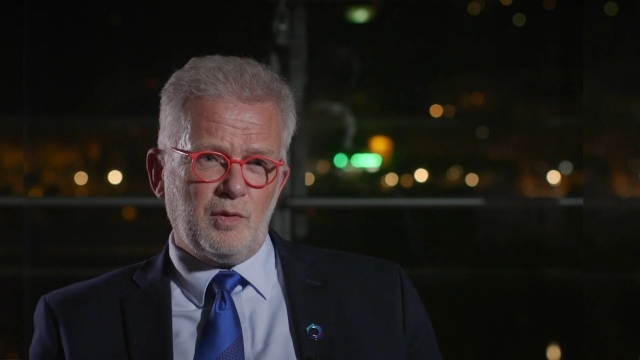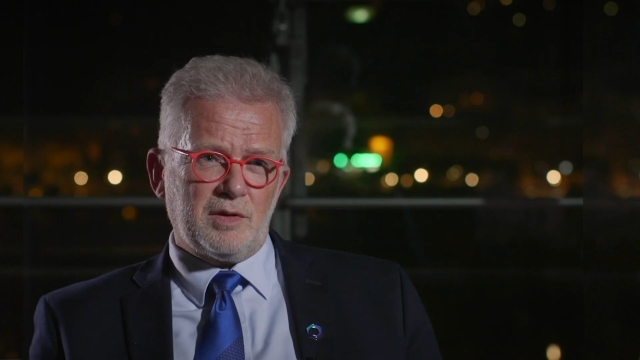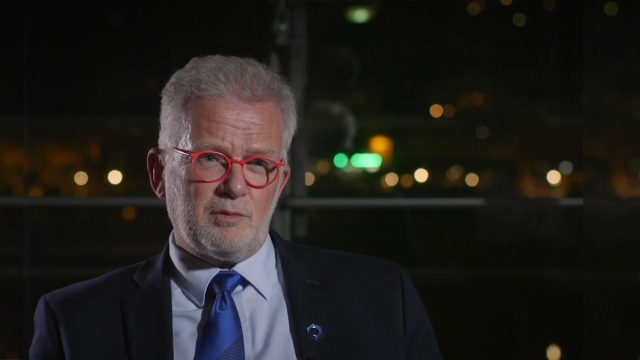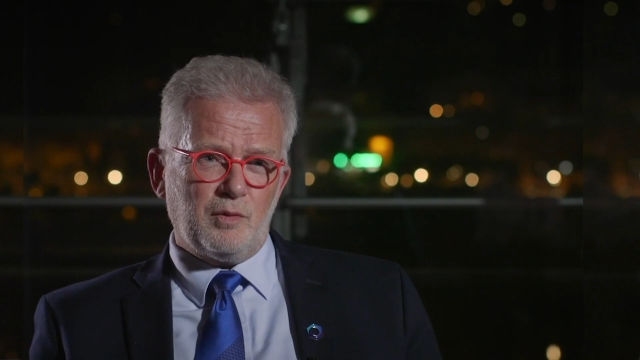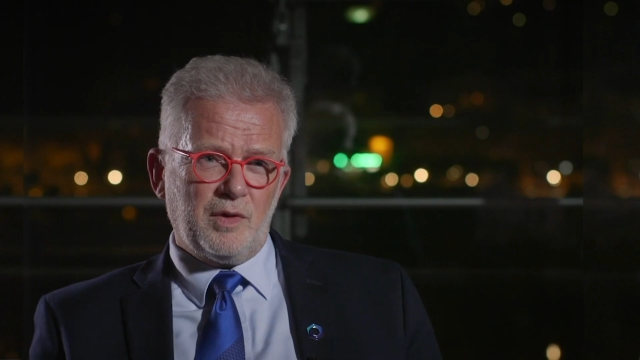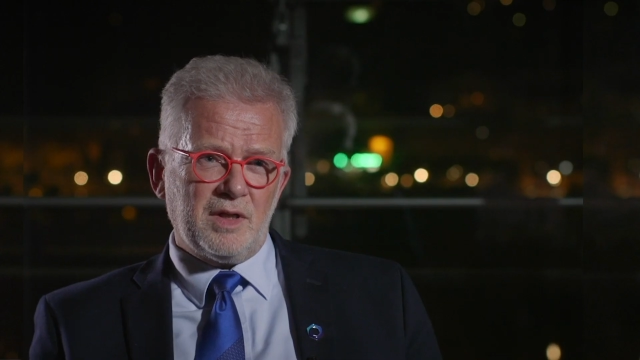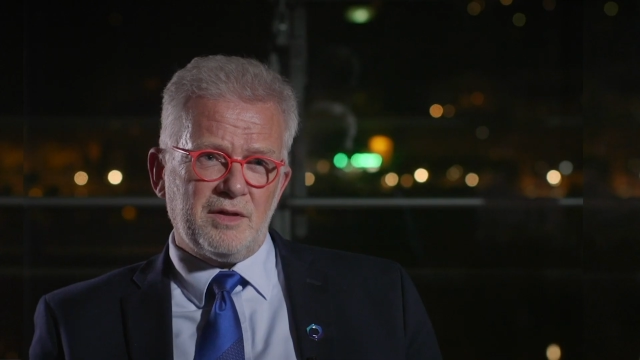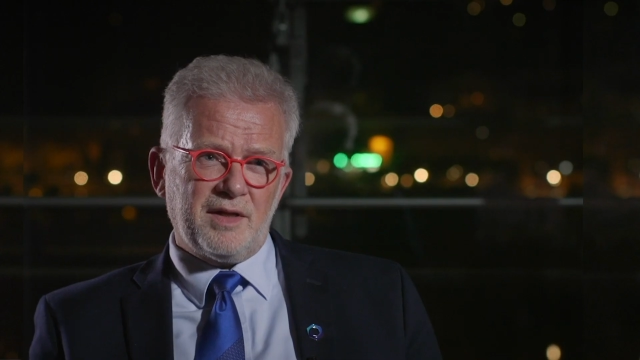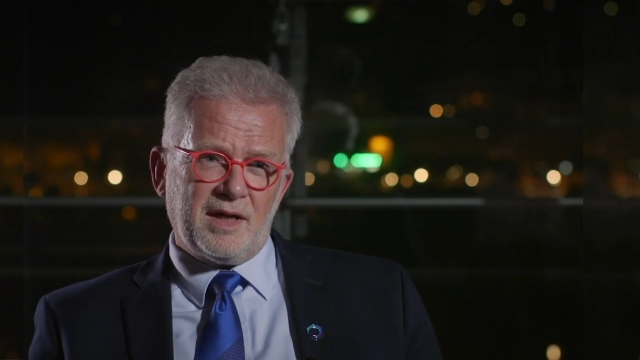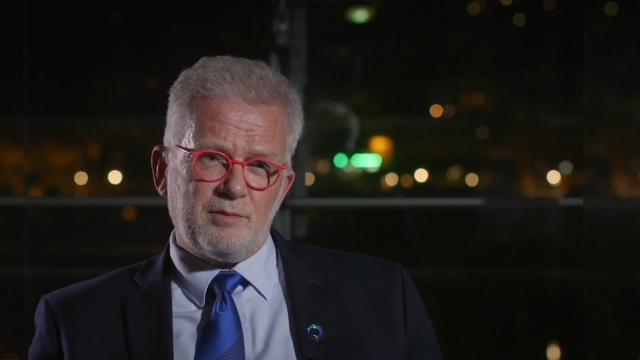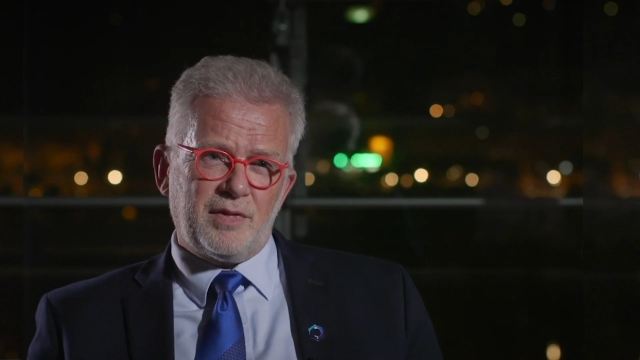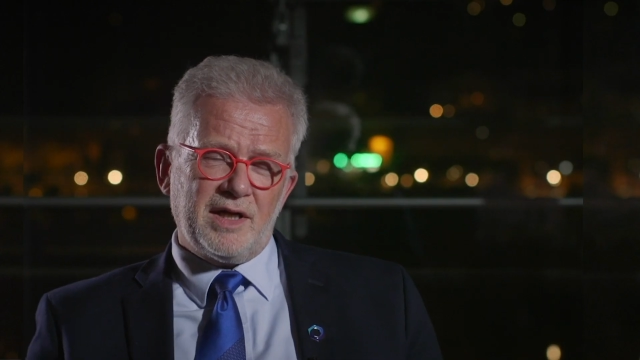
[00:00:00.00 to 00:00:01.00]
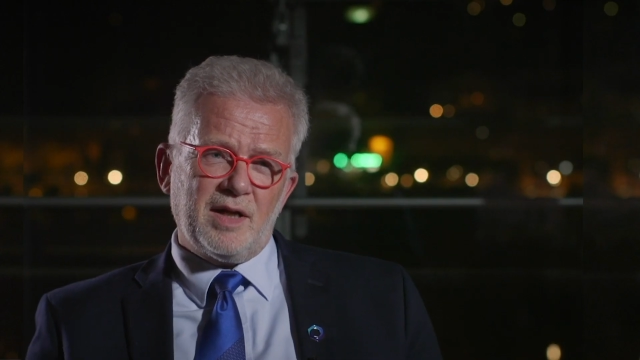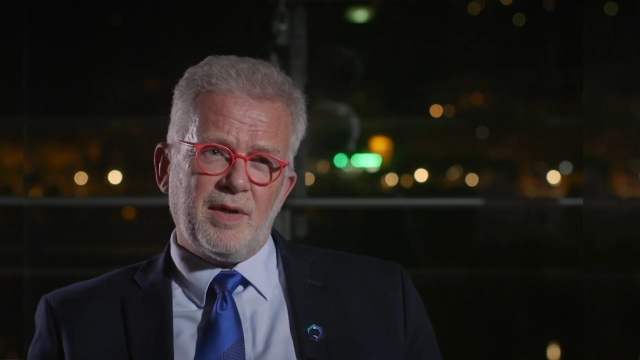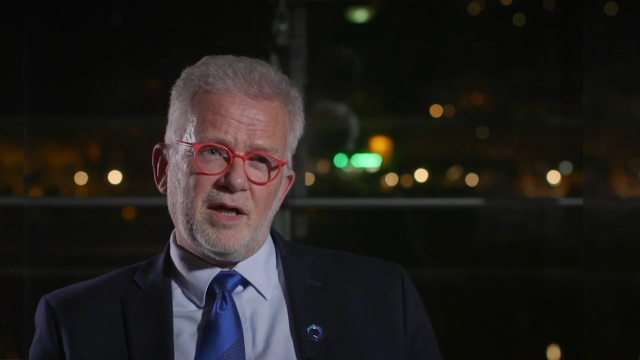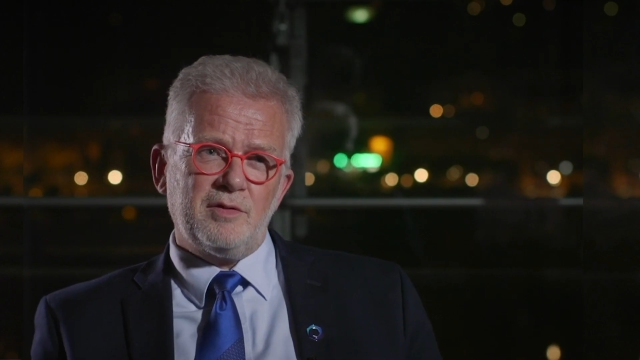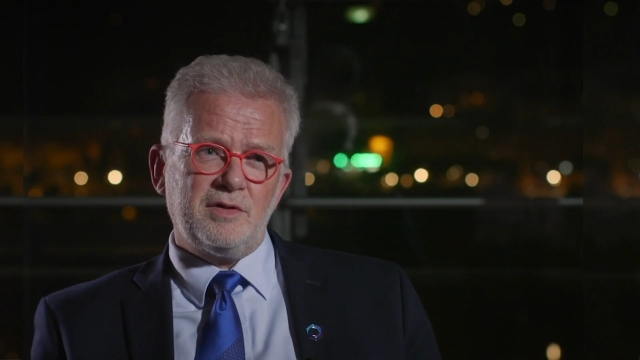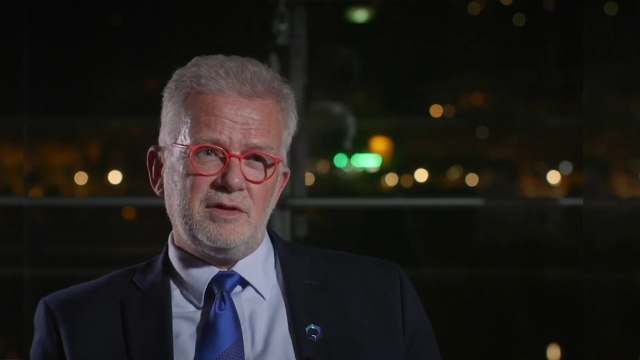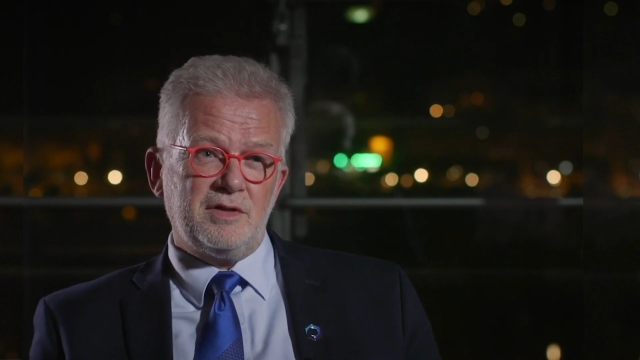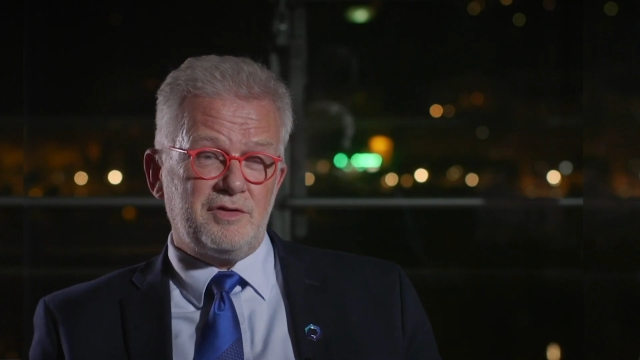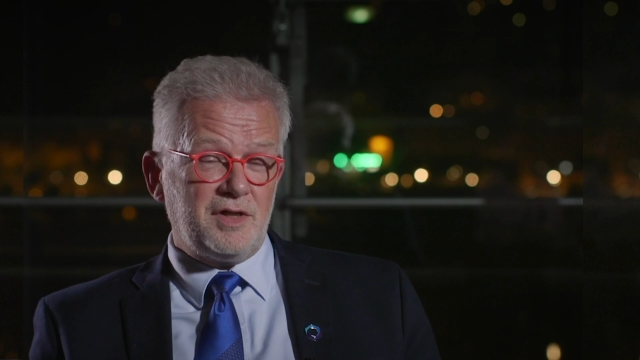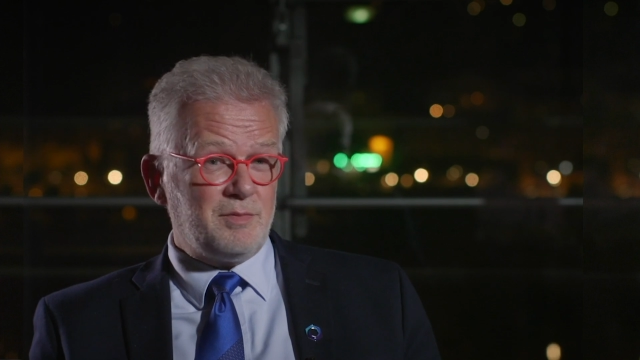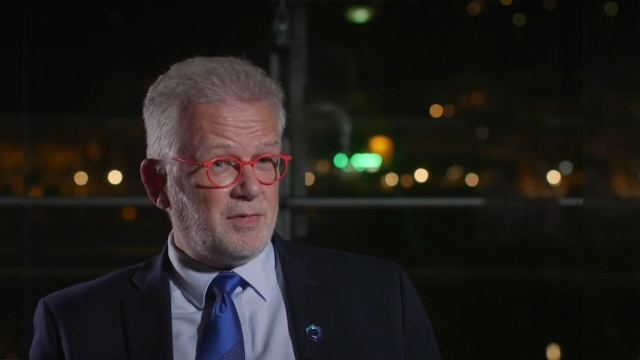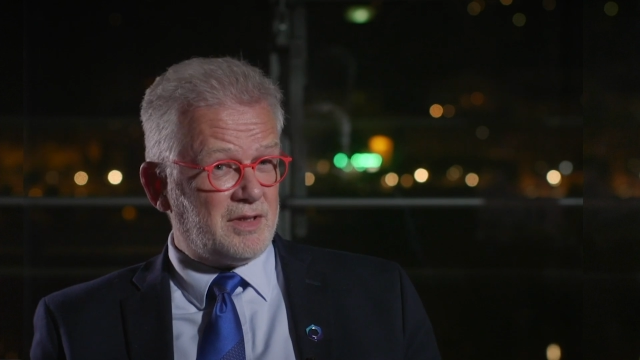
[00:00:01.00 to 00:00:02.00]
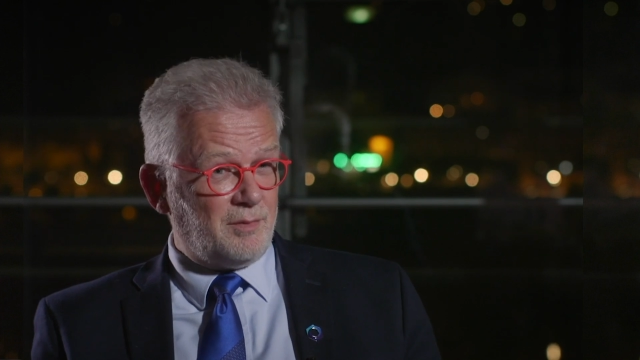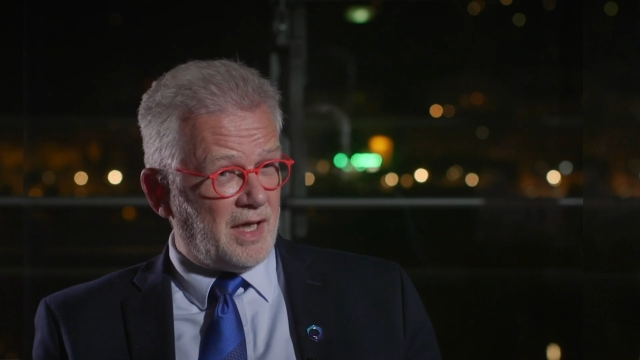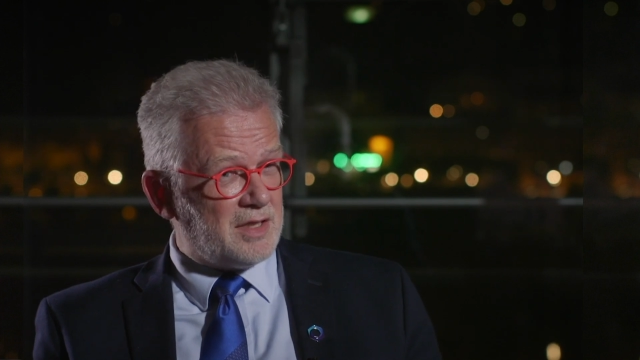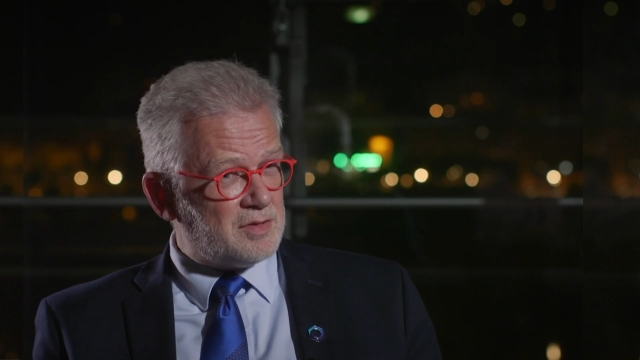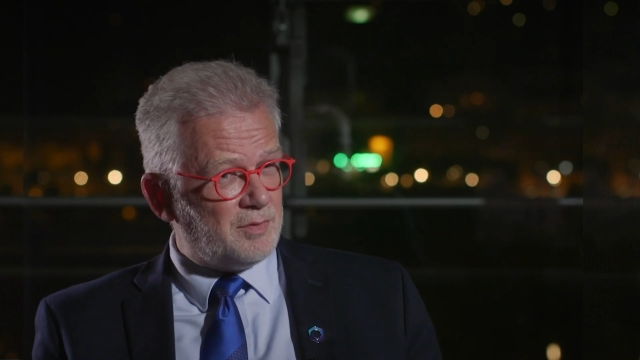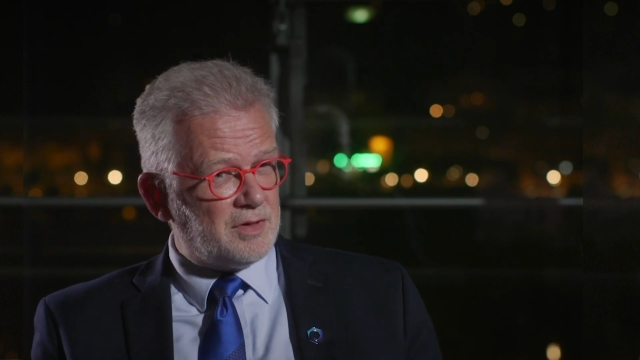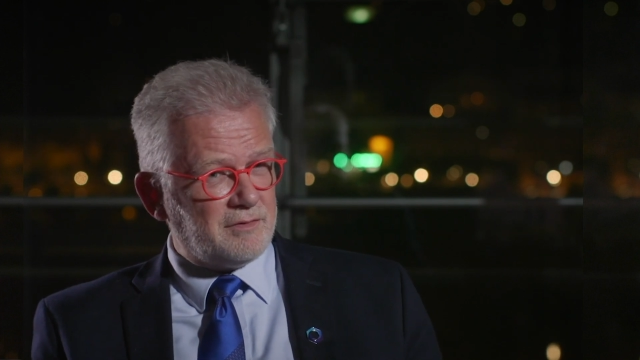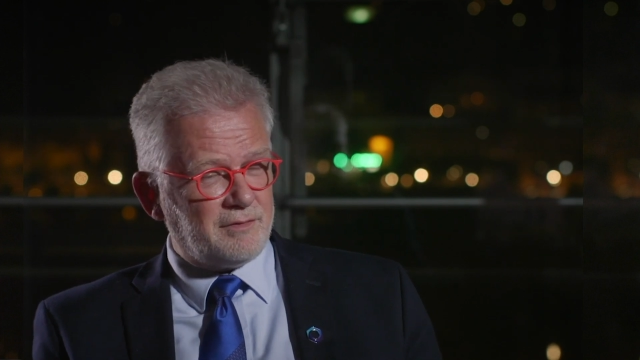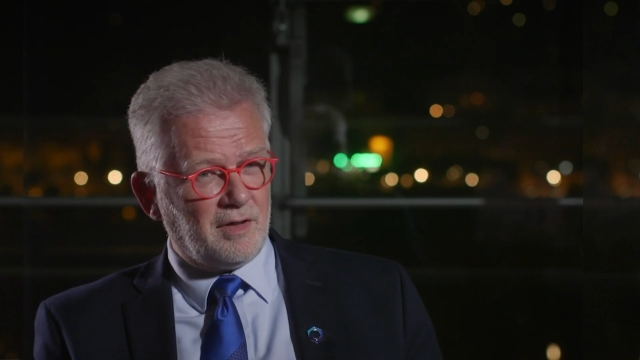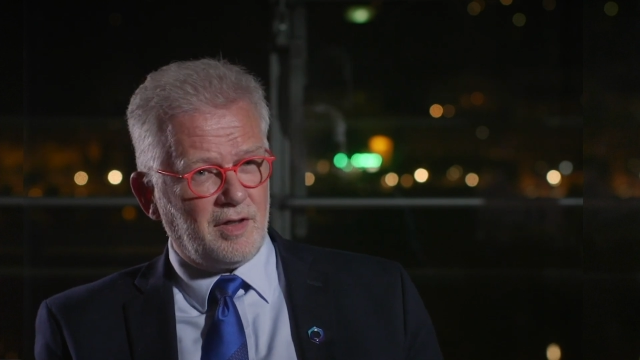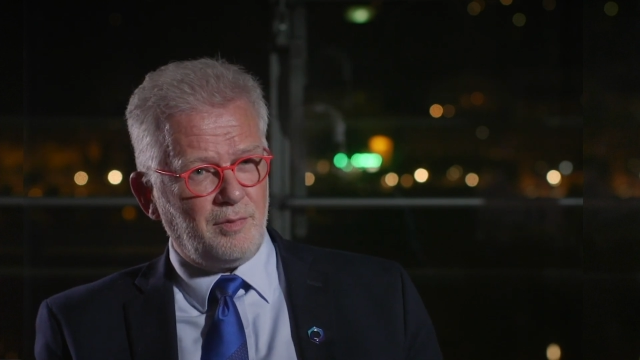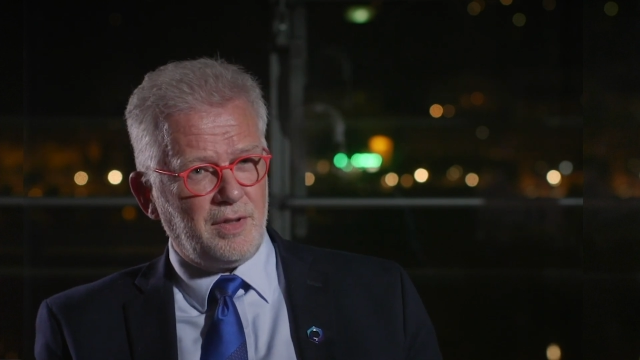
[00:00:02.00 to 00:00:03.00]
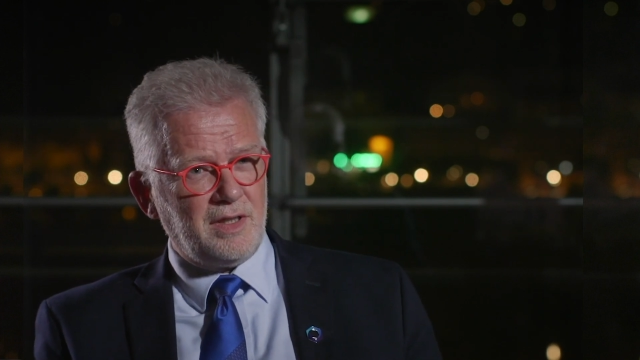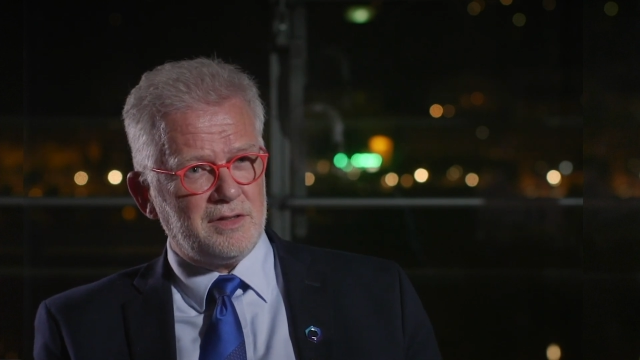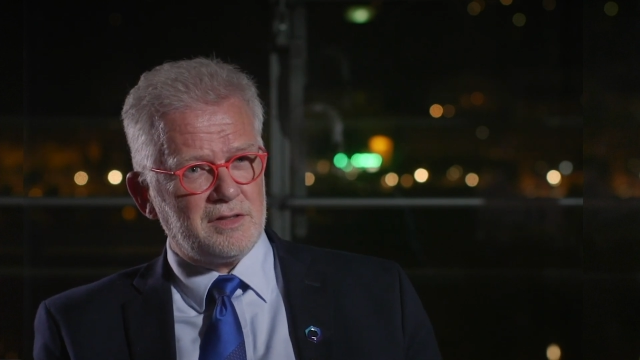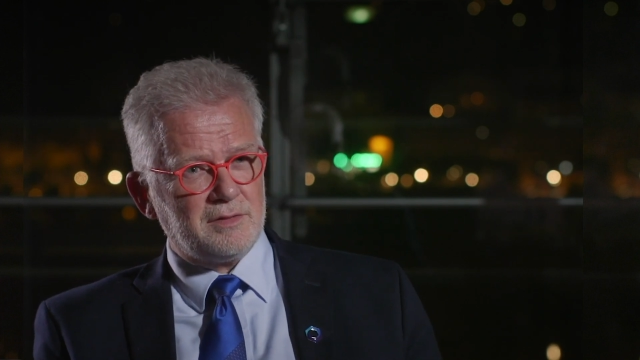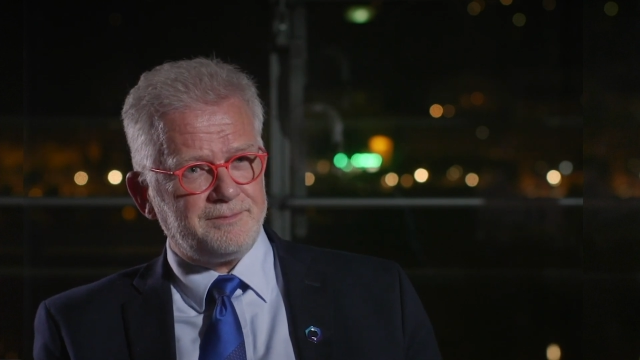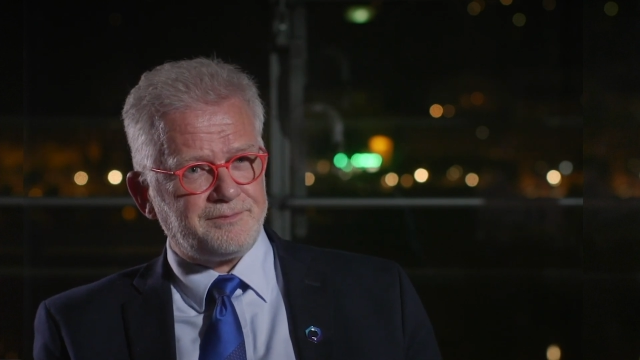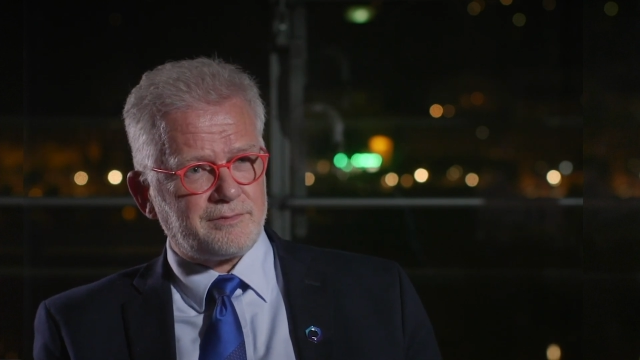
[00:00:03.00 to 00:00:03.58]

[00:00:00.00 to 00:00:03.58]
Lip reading: what will that bring about in the treatment and management of diabetes.